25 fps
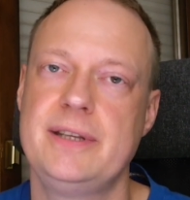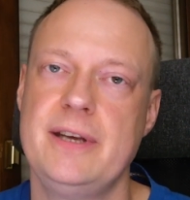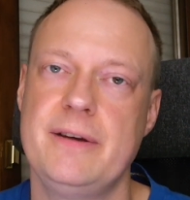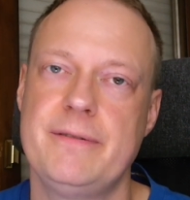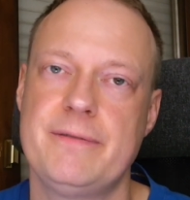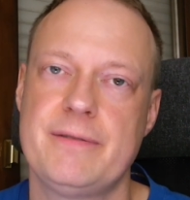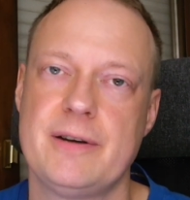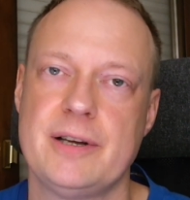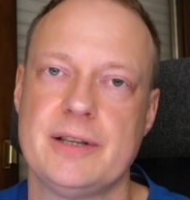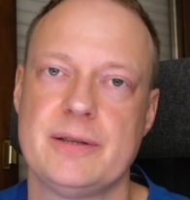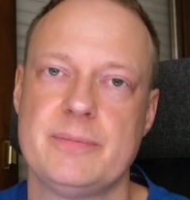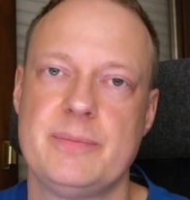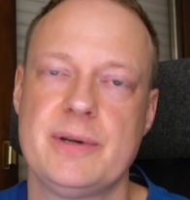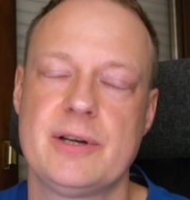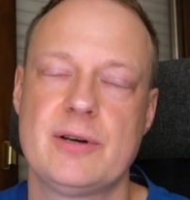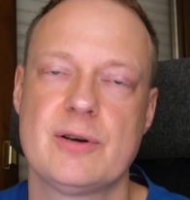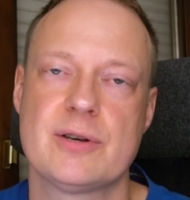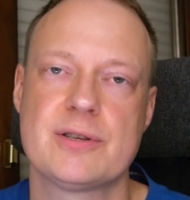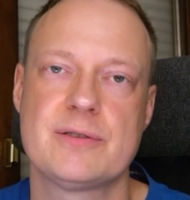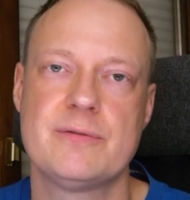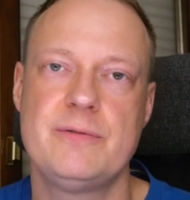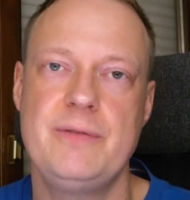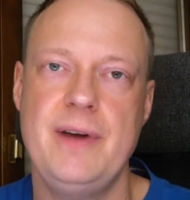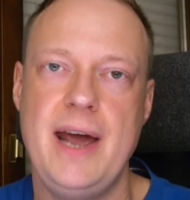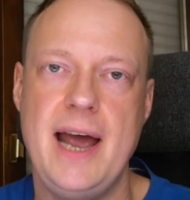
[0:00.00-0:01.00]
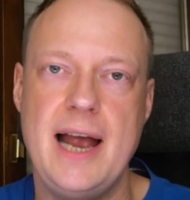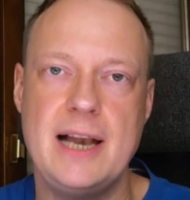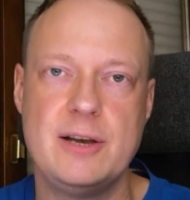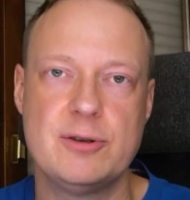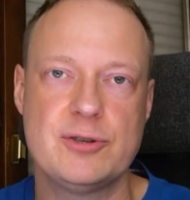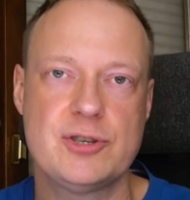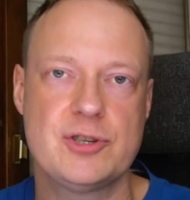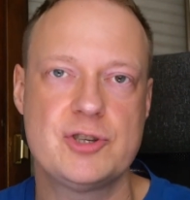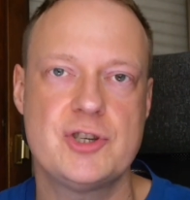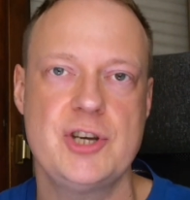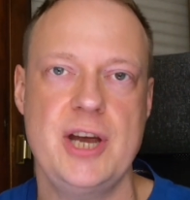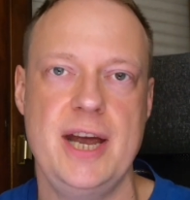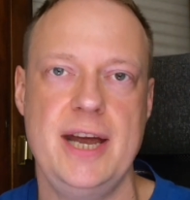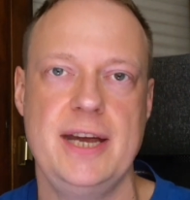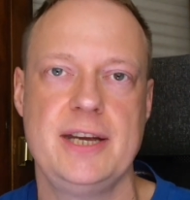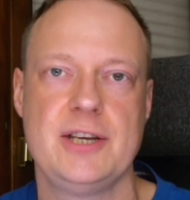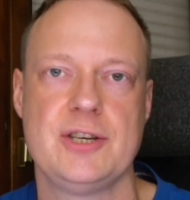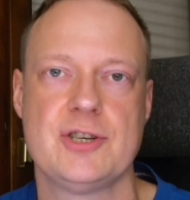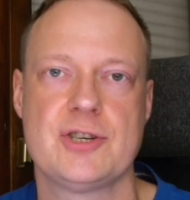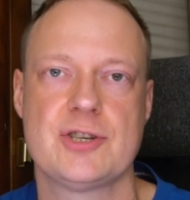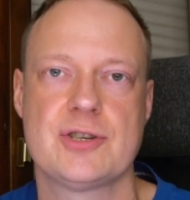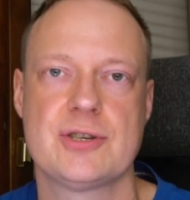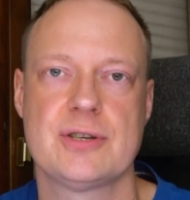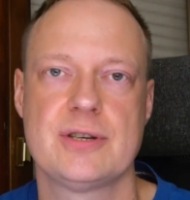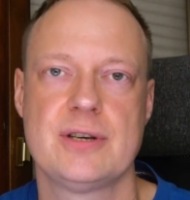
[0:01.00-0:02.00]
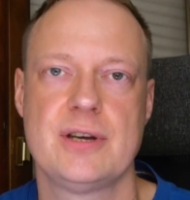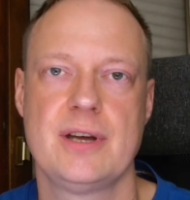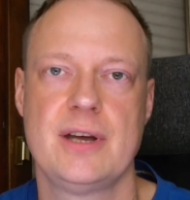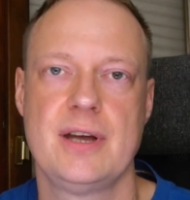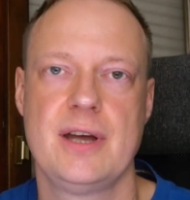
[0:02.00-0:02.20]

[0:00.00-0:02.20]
different because values change